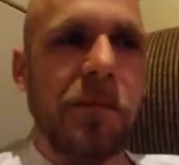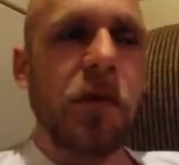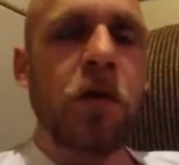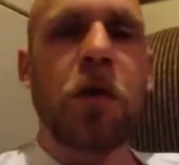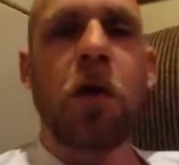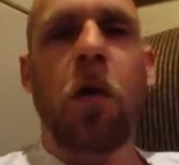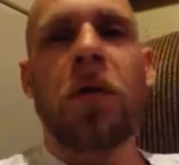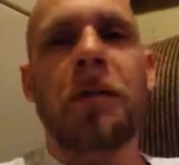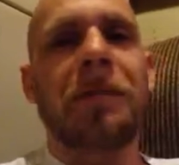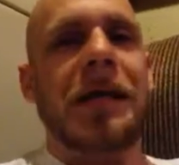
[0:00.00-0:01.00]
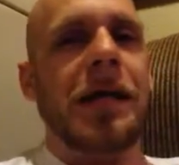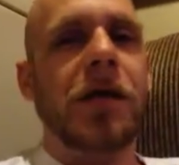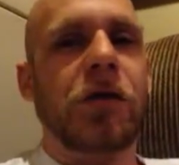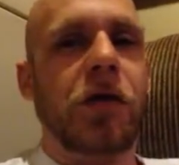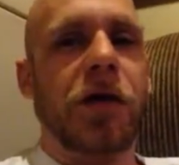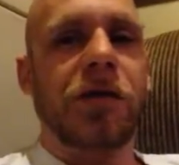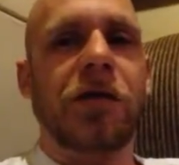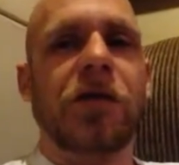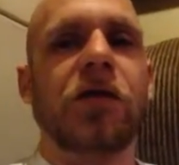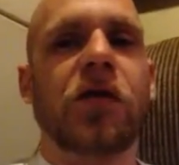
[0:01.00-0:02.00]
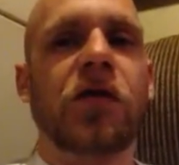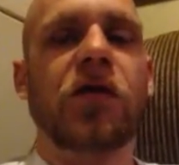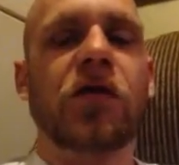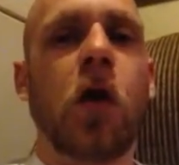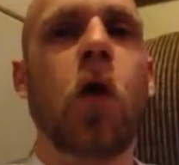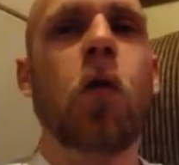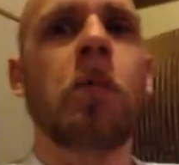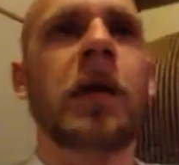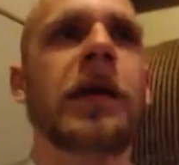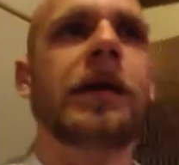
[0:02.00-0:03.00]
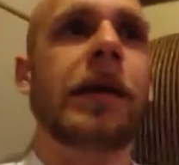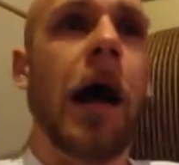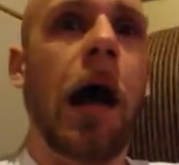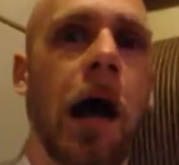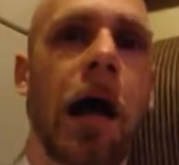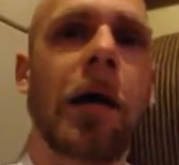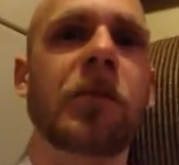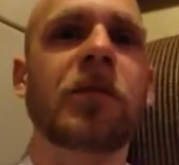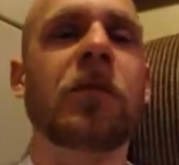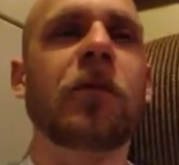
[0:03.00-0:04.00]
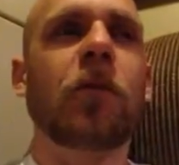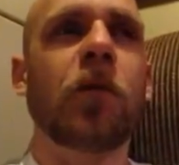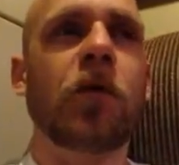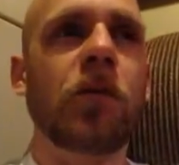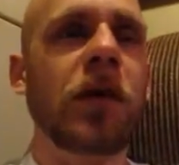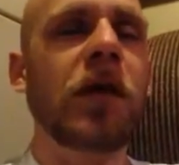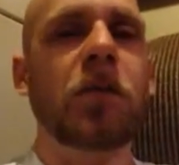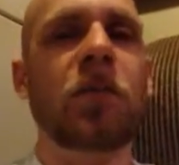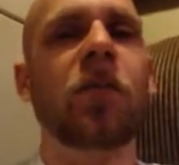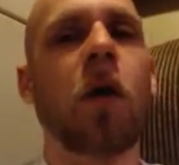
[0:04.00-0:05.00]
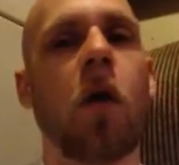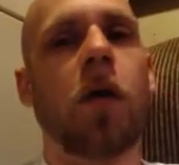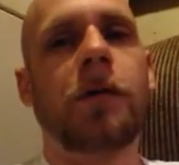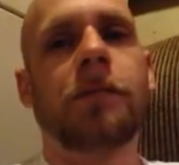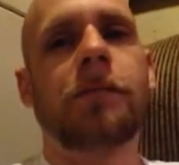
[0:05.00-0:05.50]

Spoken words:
You can only beat Injustice so many times before you need to move on.